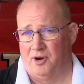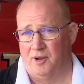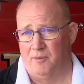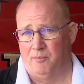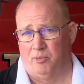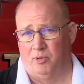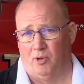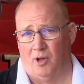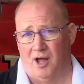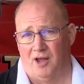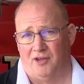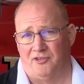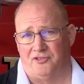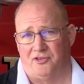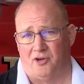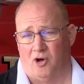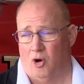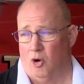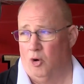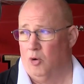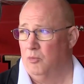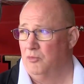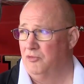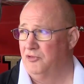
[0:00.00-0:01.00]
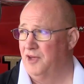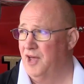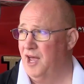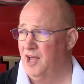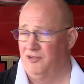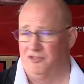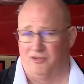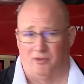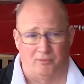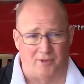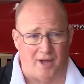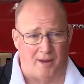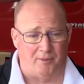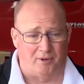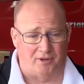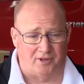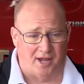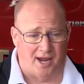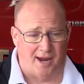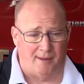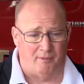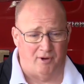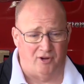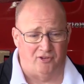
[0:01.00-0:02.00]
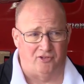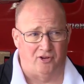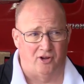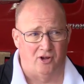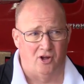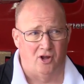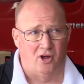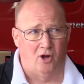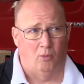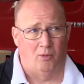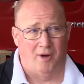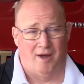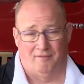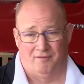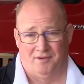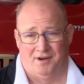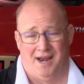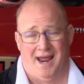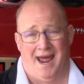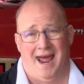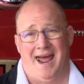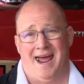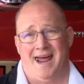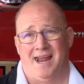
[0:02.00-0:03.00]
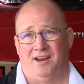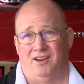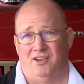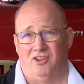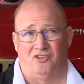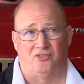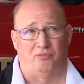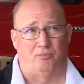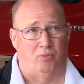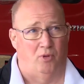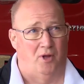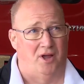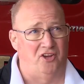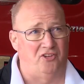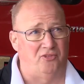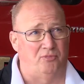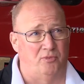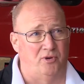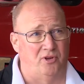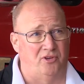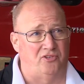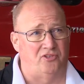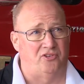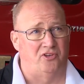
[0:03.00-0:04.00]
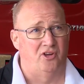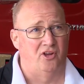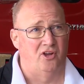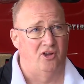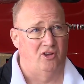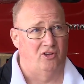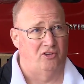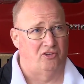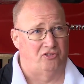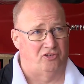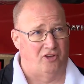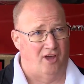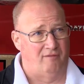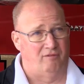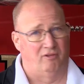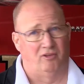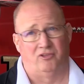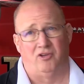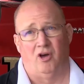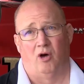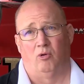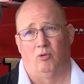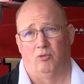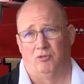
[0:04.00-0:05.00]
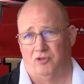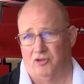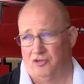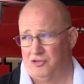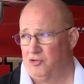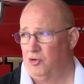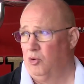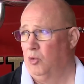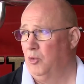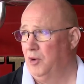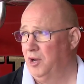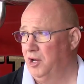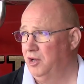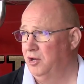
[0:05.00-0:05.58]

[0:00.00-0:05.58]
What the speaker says: plus homes that have some type of damage. We have 9 displacements, 7 total destroyed.